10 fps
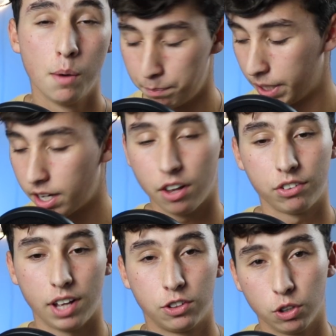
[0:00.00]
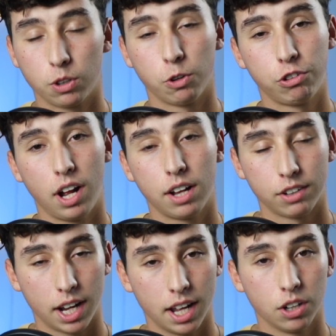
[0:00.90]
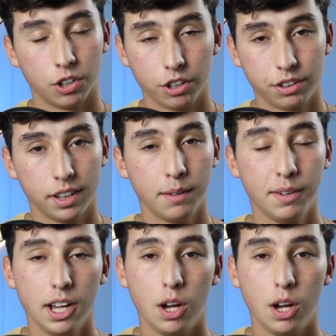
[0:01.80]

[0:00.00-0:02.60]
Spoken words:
Because I took those shots and I held on to them,